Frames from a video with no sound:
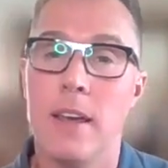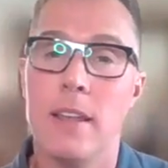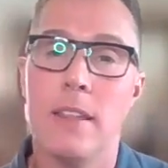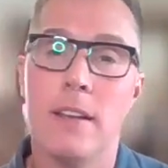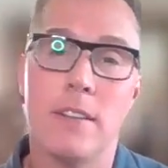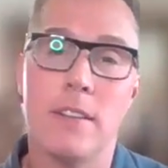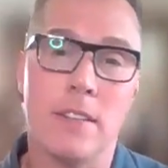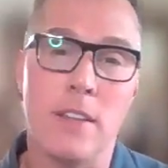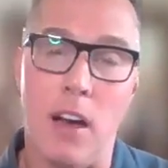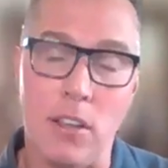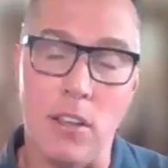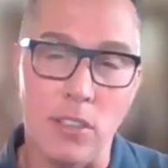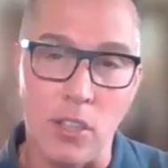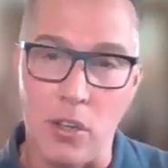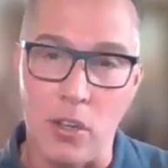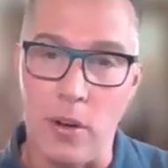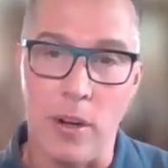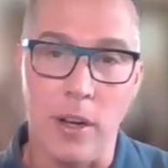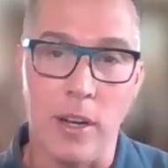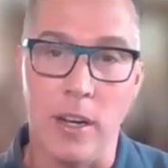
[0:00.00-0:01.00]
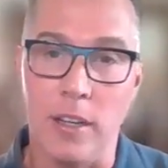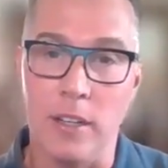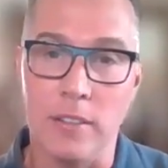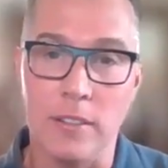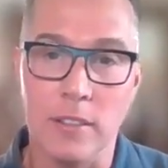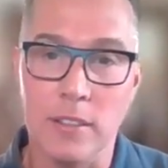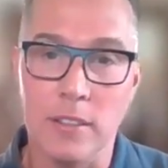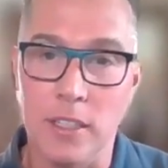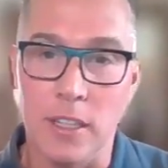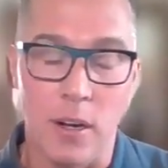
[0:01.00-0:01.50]
There's also
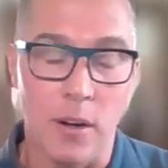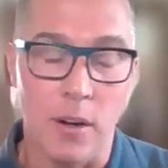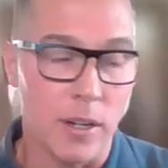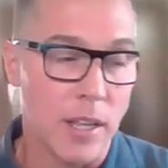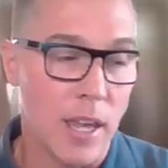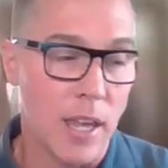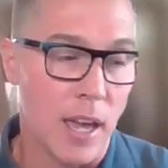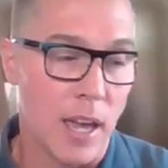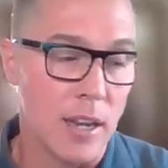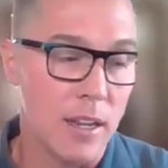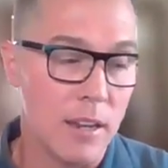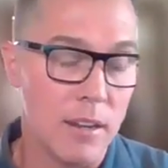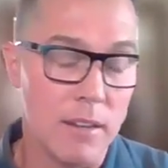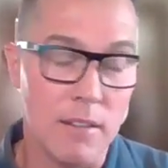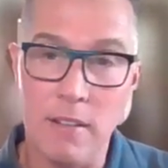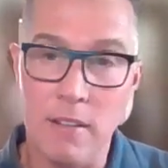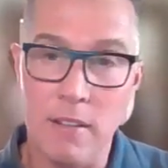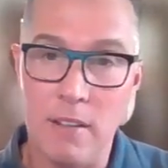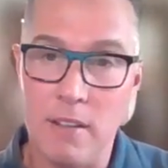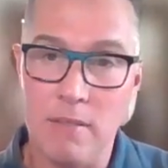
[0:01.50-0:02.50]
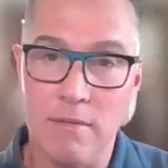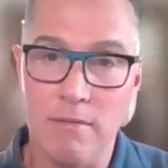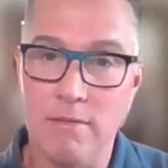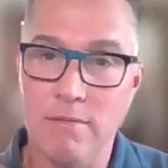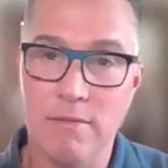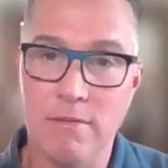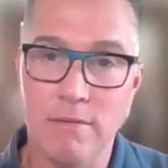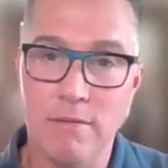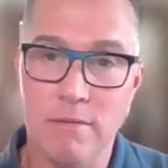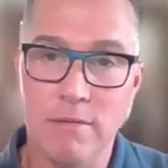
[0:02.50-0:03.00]
a candid
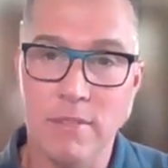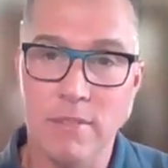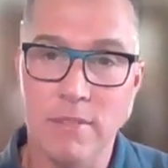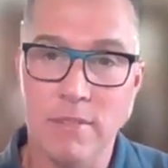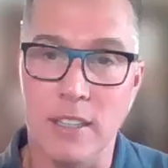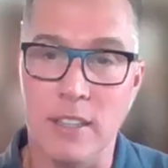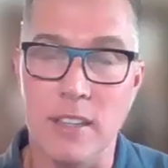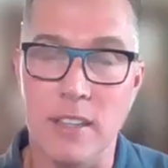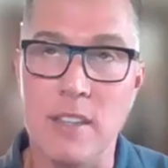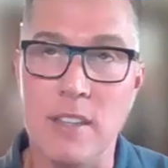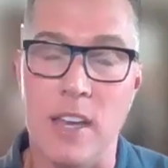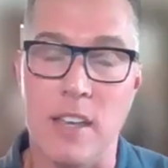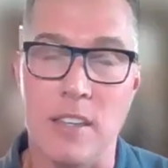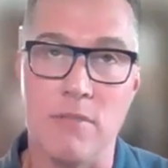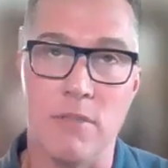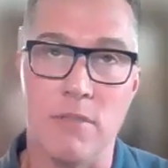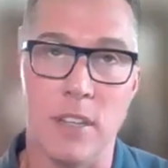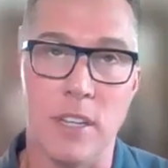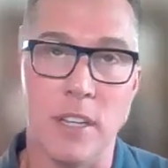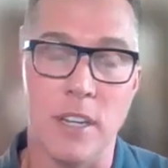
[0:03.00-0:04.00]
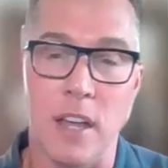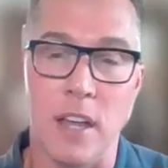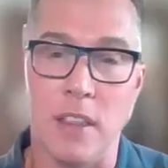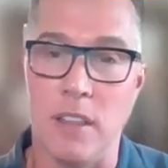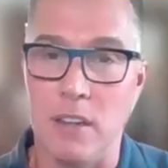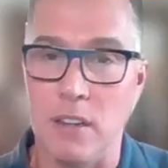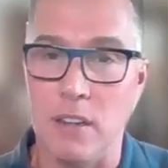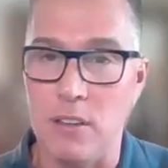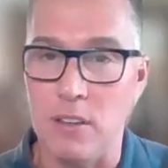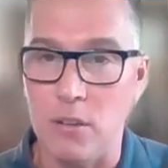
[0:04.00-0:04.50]
this has really
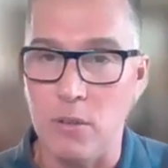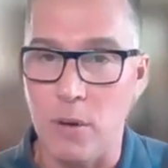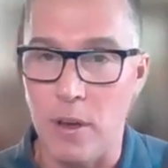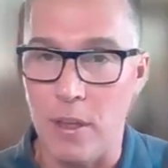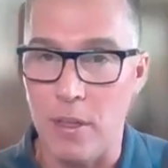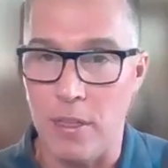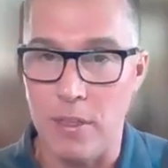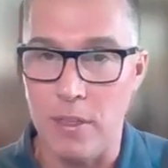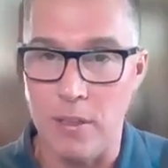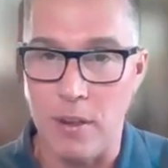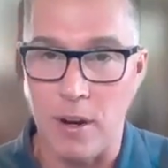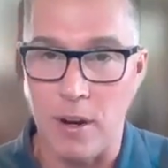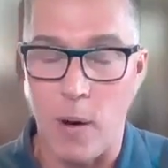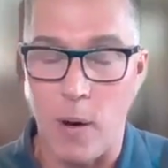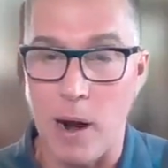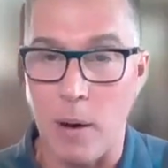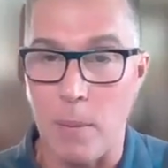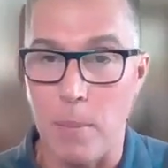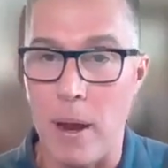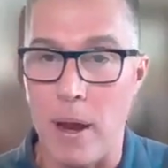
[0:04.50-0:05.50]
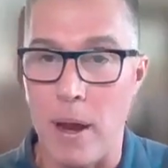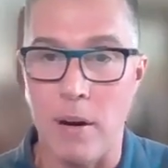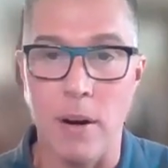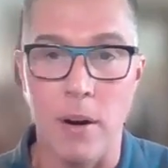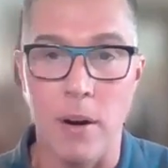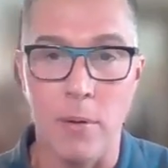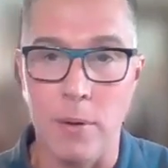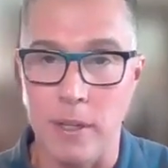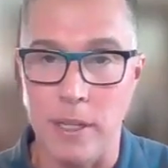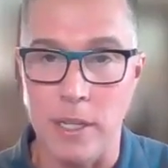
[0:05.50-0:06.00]
nothing to do with, our
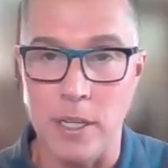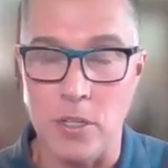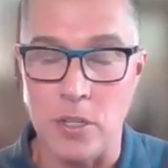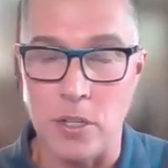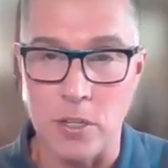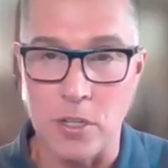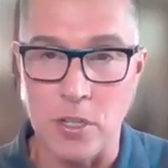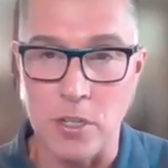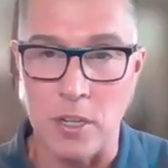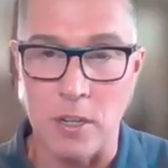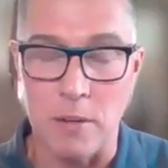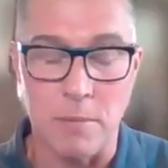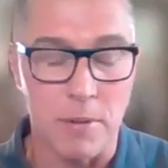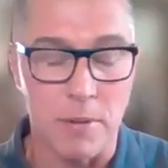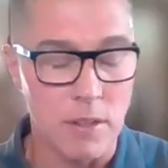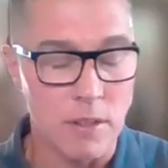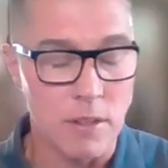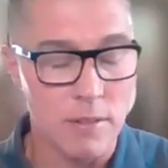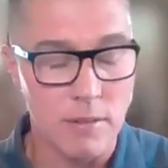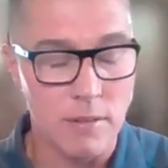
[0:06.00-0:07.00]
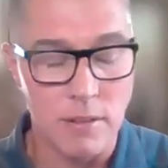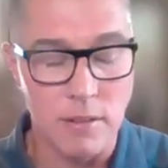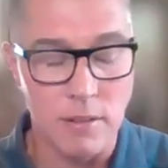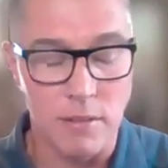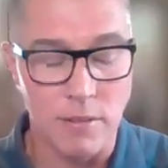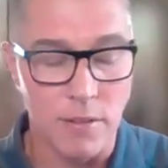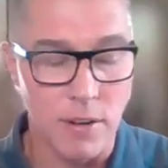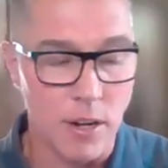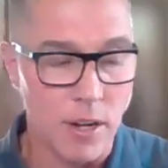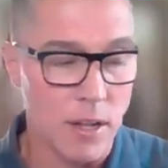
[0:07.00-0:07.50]
parent relationship. It's
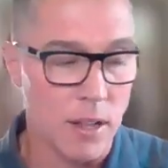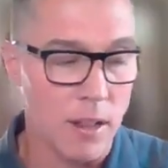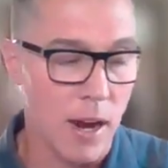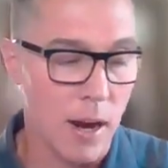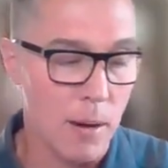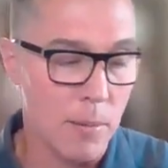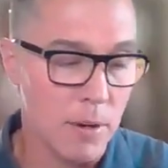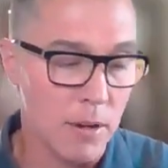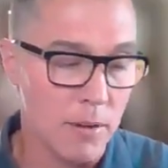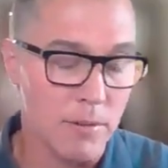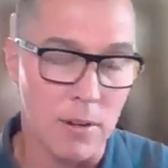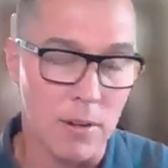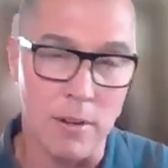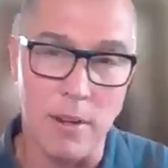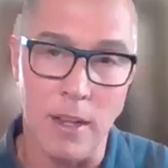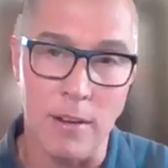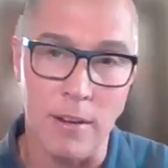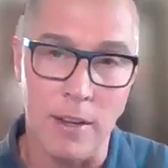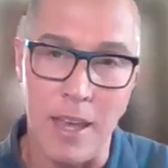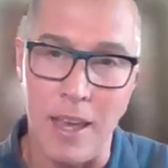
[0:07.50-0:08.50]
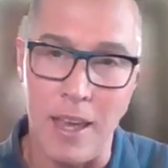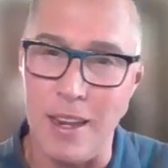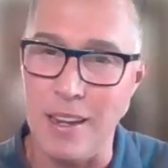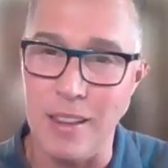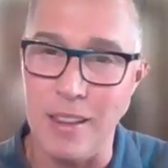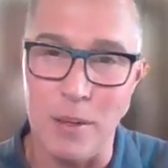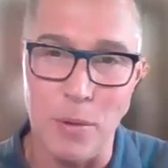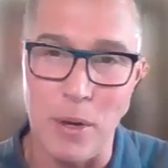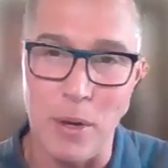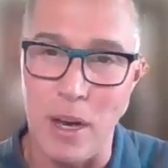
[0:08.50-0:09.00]
very collaborative. And
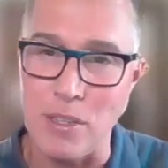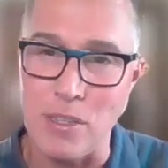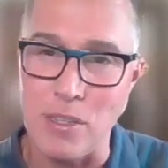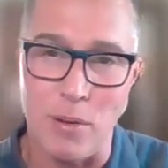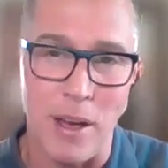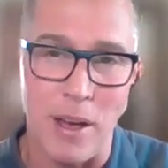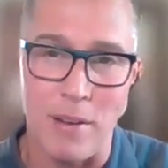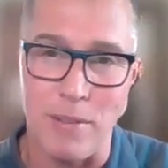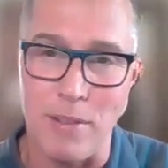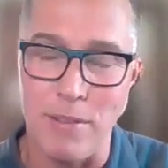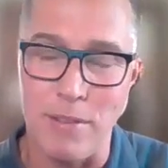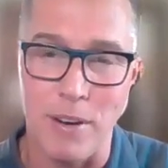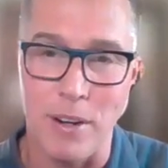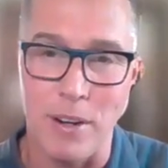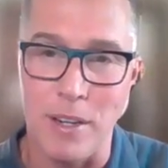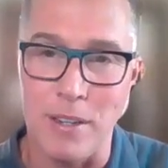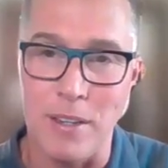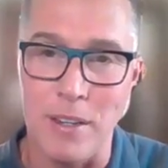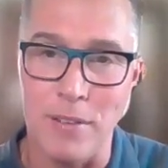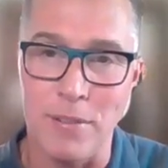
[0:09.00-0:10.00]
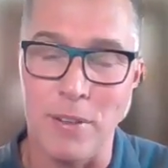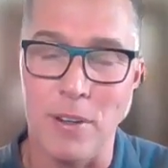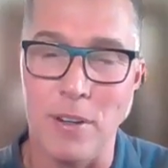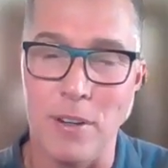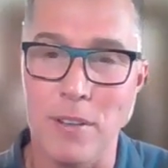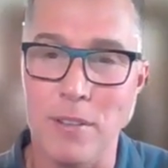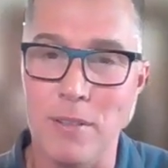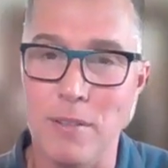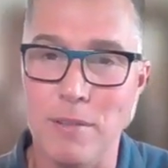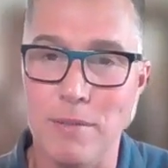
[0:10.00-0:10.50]
candidly, we also have a very
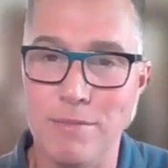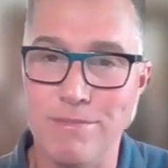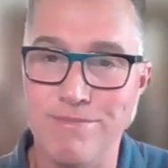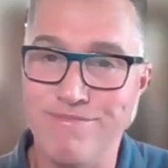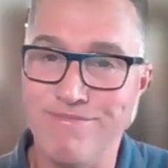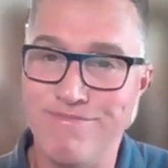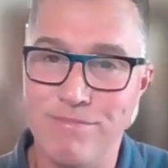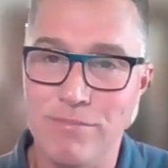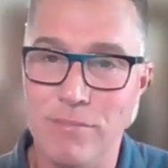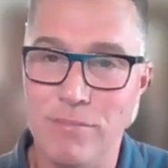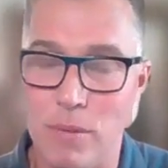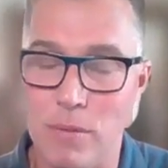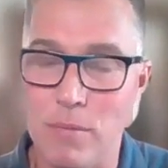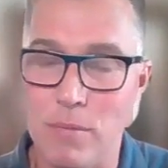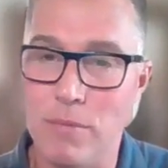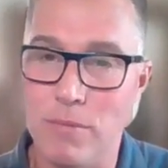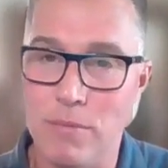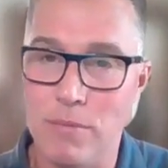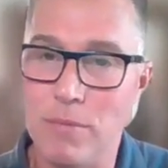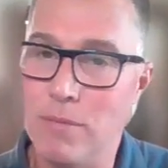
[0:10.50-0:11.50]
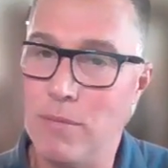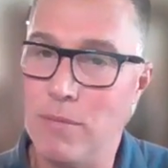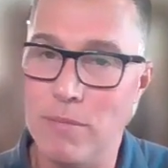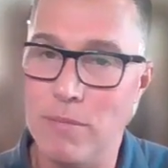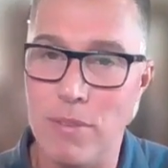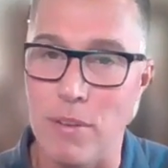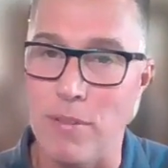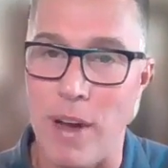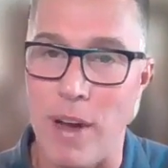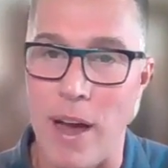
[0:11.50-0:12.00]
different
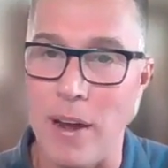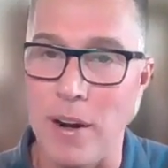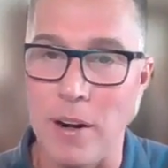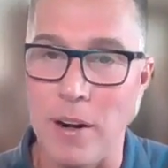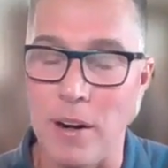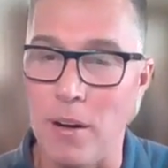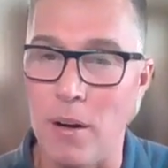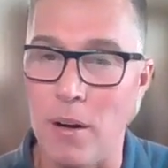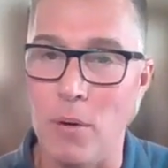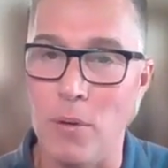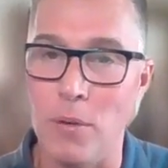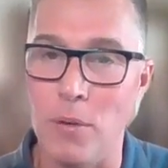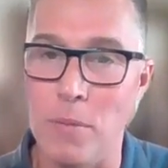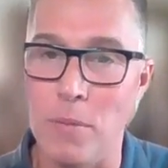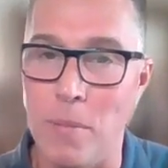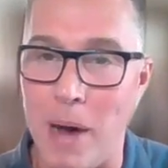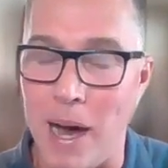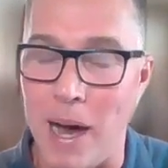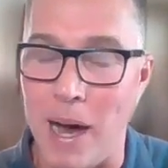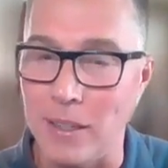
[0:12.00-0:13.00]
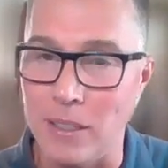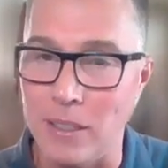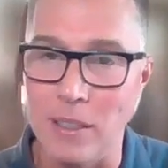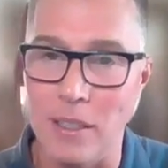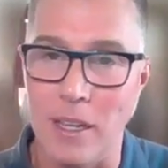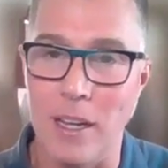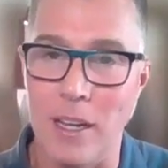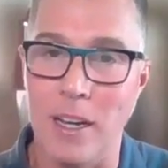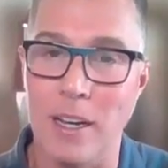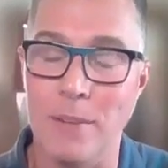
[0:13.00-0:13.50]
provider-owned
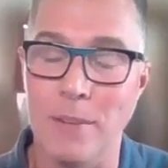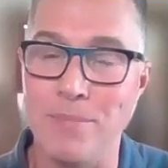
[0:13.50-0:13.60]
model.